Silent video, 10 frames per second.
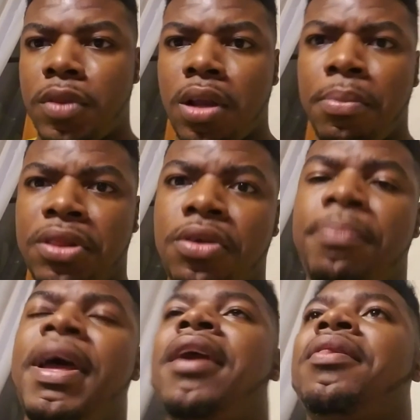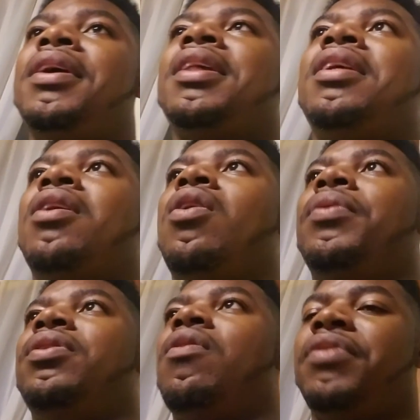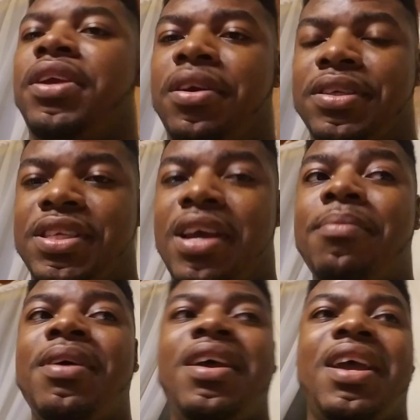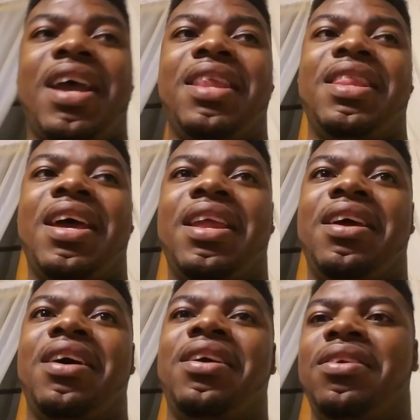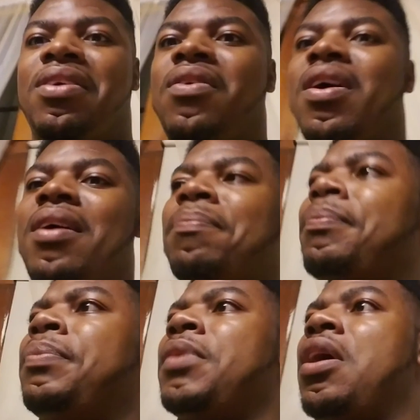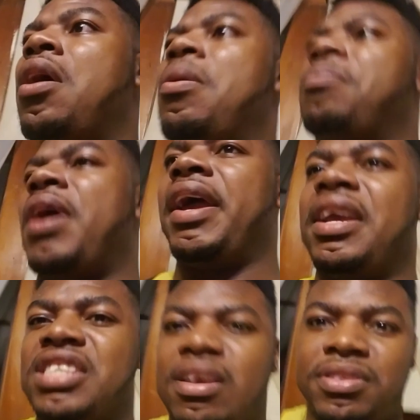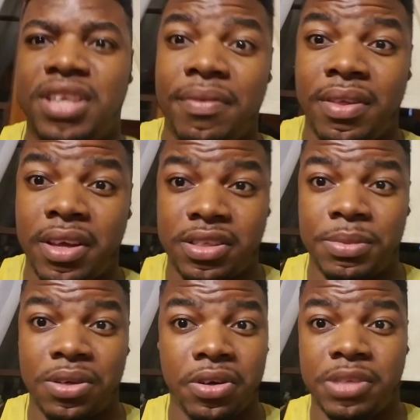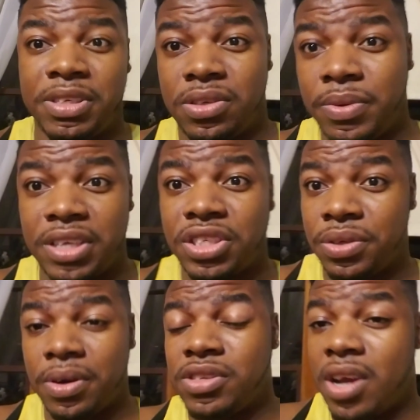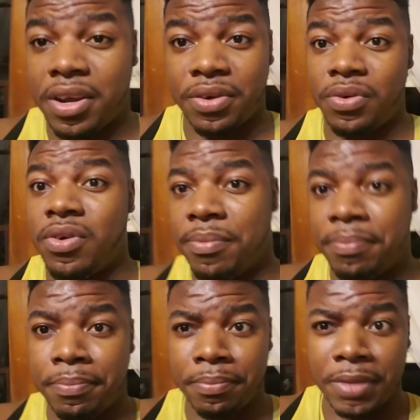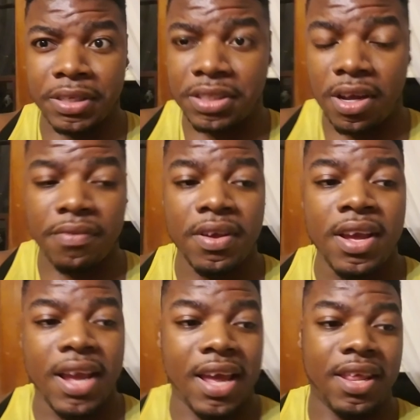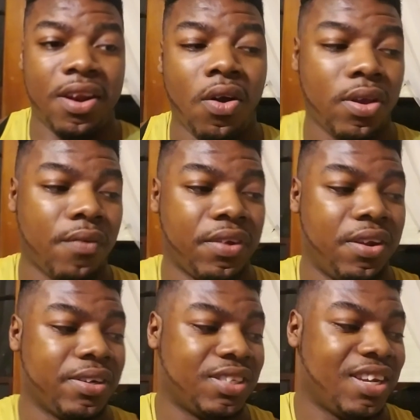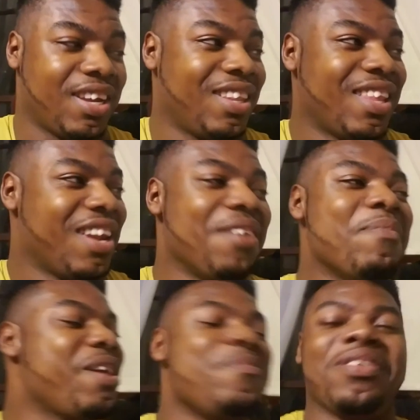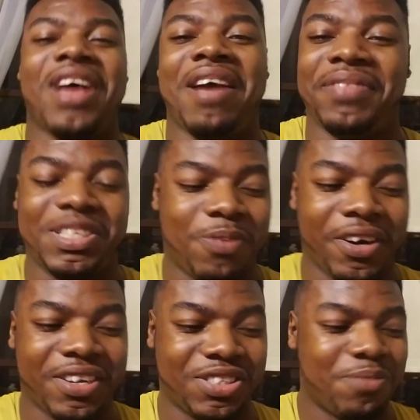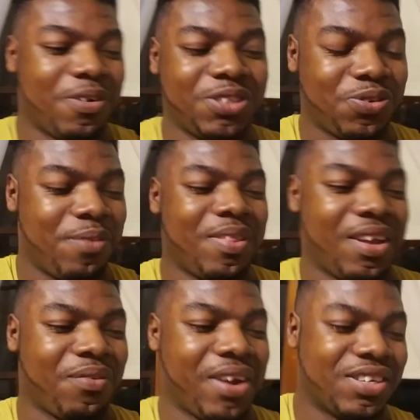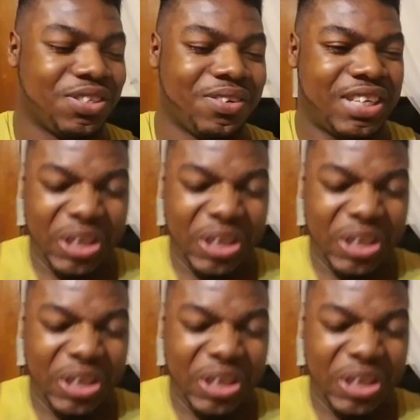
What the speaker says: But they're battling, and then Hoey overhears them, and then you know, Aiga's obviously giving like some encouragement to Ranjiro, talking to him and stuff, and then Hoey overhears it, and then it made me laugh at this part because they're both screaming like Ranjiro, like